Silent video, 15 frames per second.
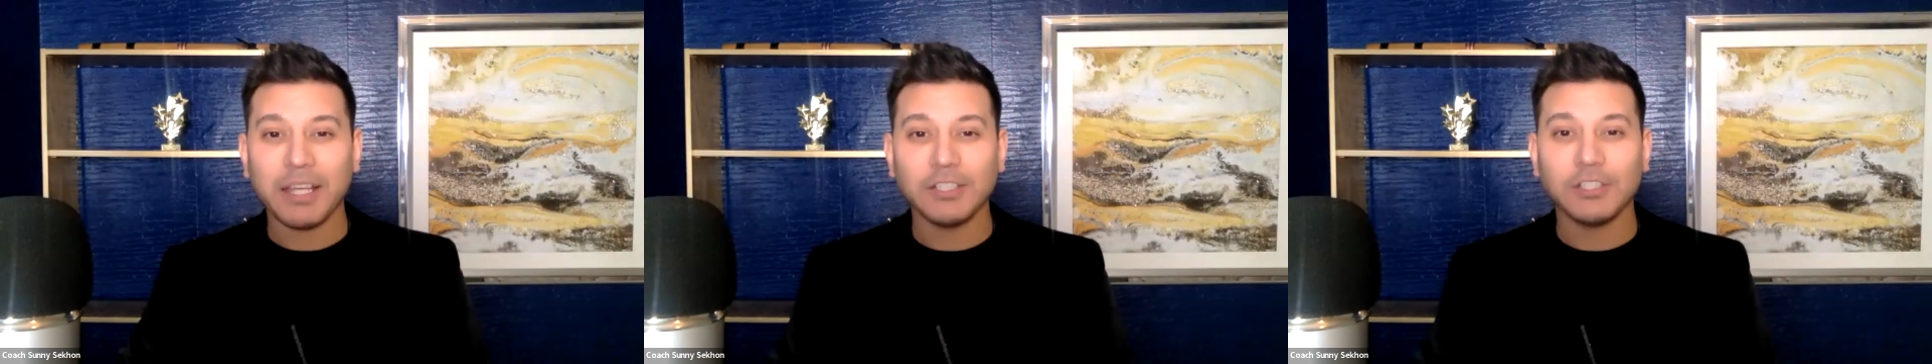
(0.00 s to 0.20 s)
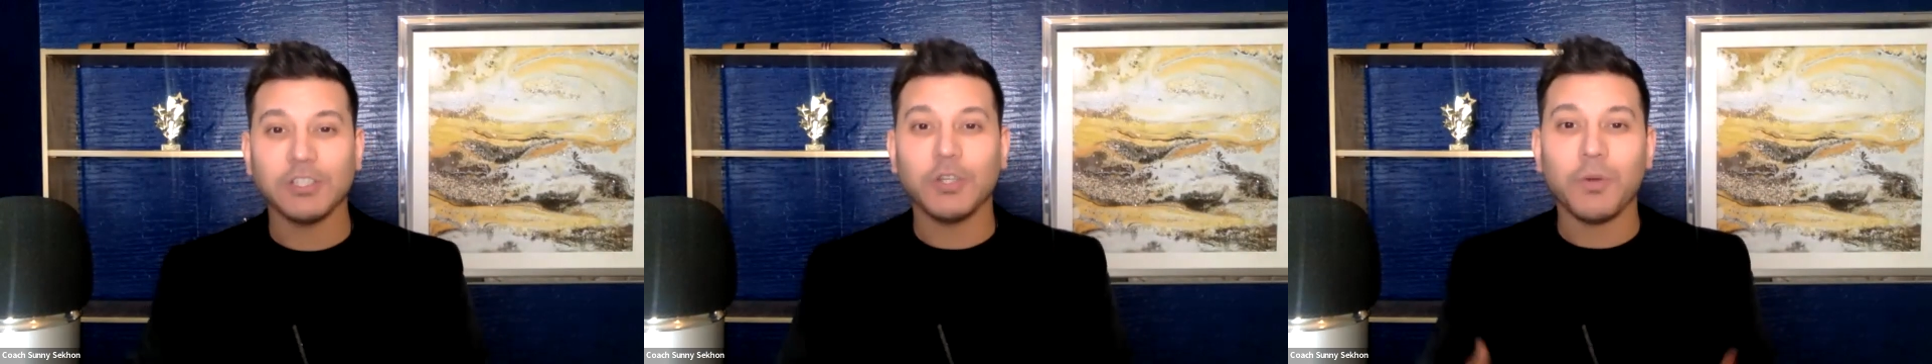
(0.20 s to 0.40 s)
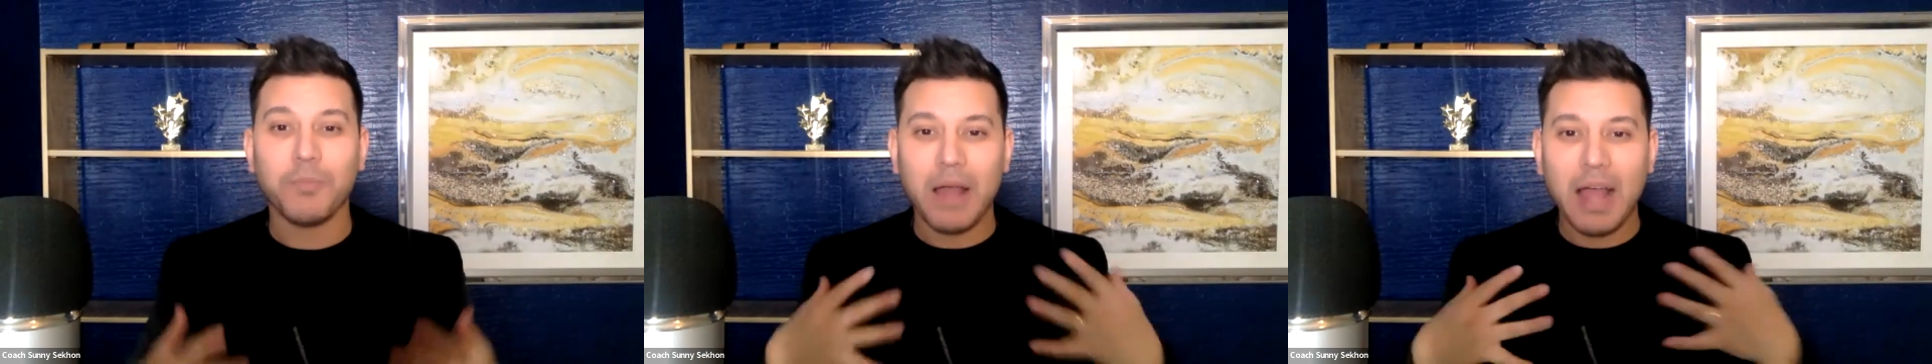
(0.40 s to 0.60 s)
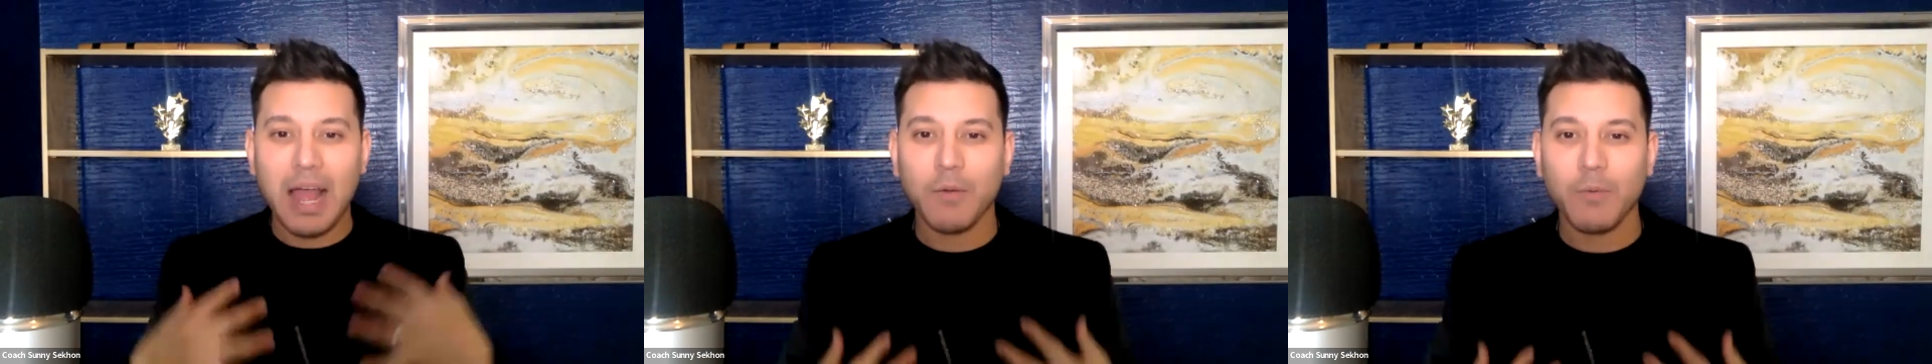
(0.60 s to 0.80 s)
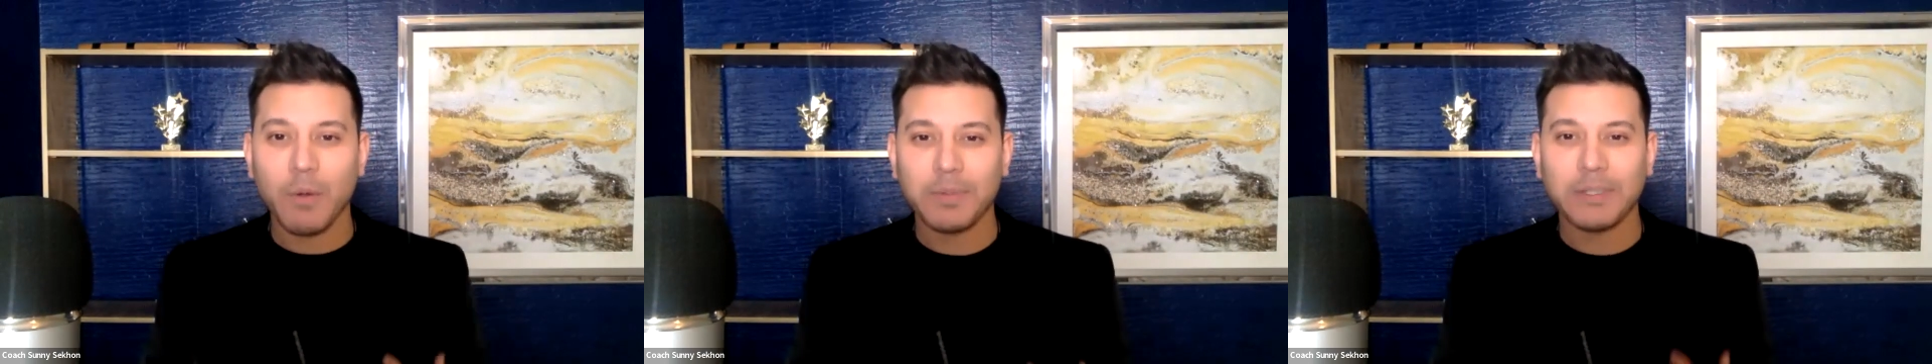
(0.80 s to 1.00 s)
into your
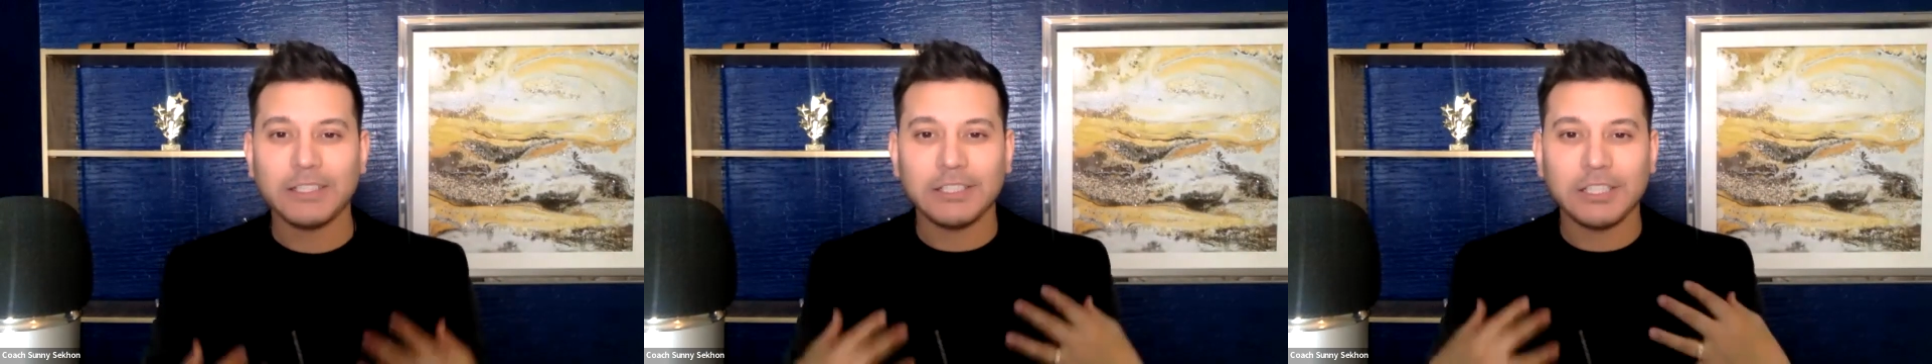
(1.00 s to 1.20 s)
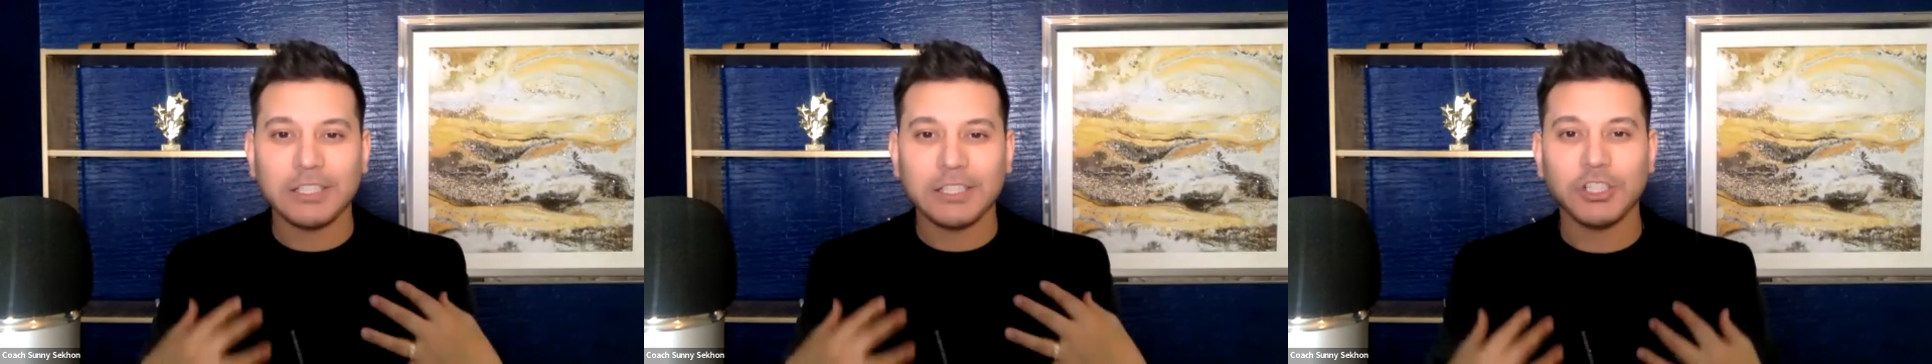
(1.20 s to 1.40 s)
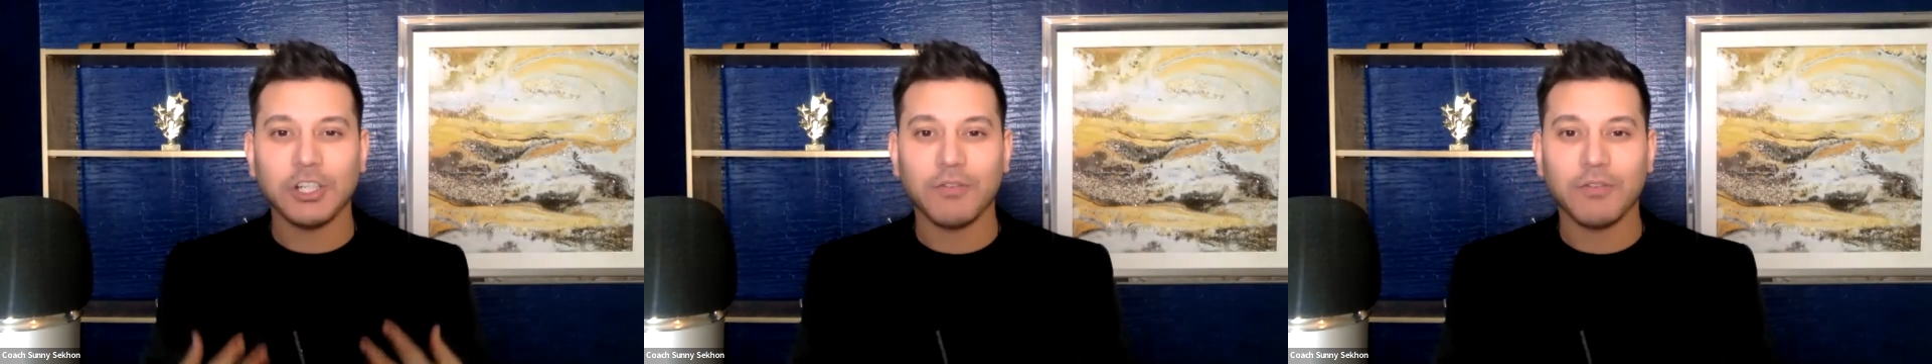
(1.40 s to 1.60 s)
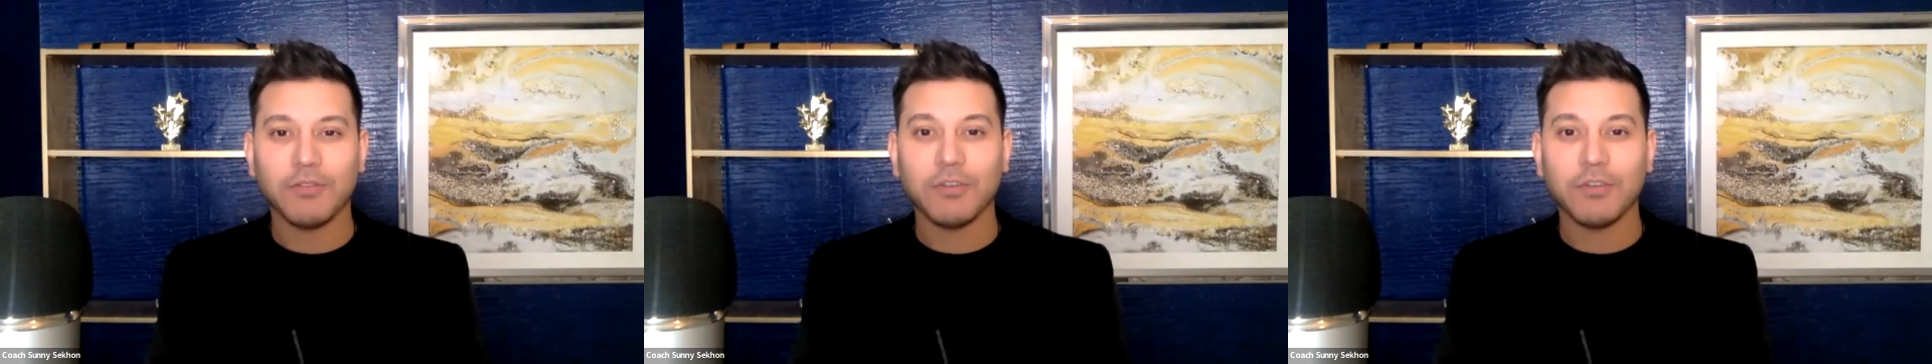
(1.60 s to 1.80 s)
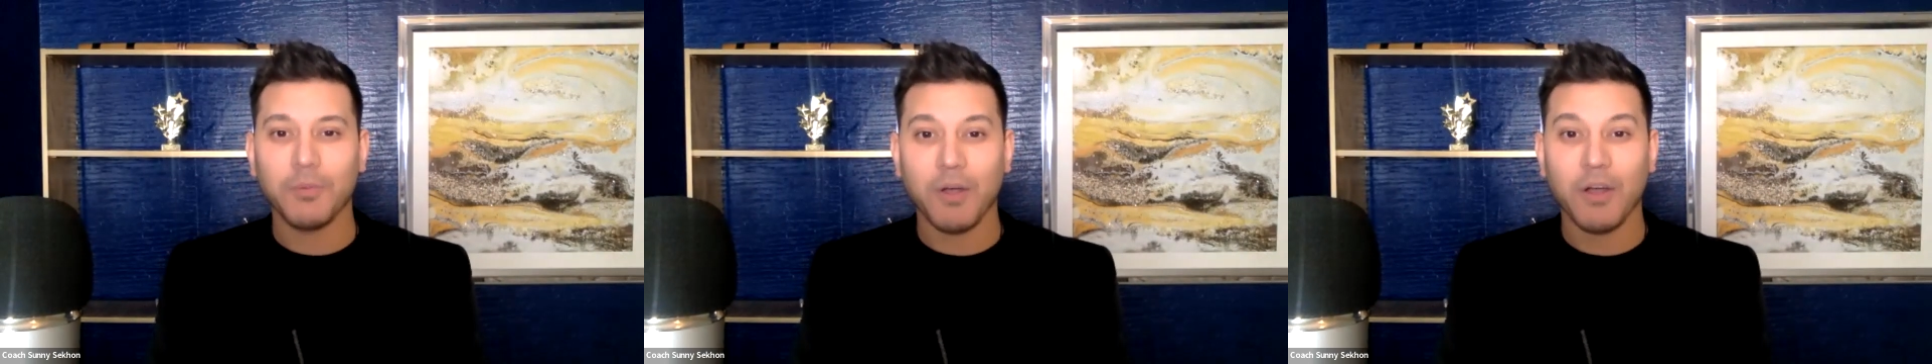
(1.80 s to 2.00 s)
power position of who
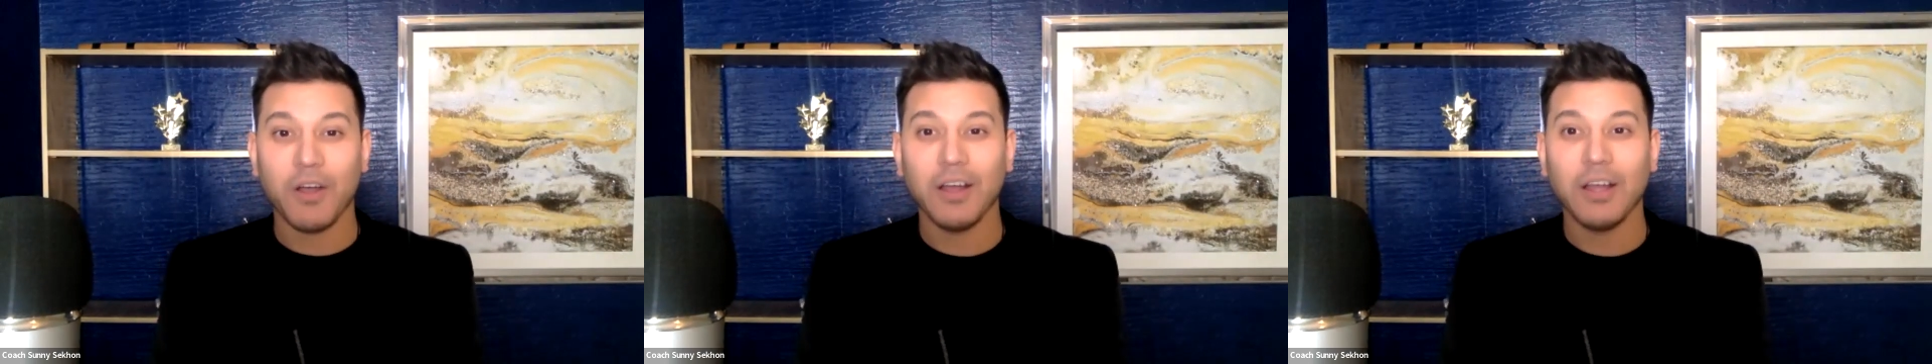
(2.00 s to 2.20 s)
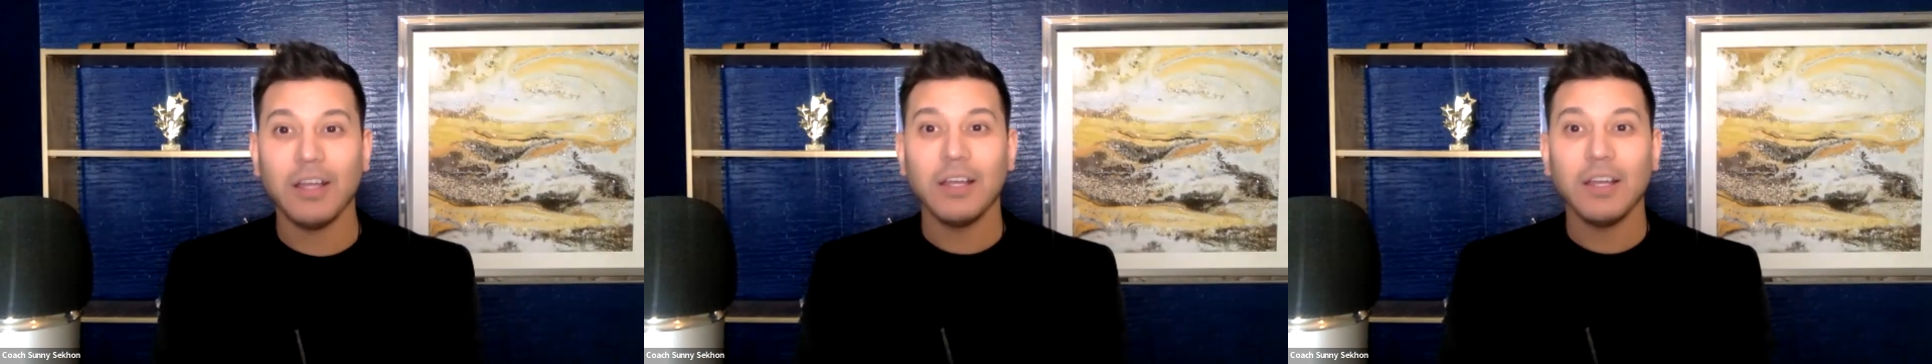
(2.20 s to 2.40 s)
you are.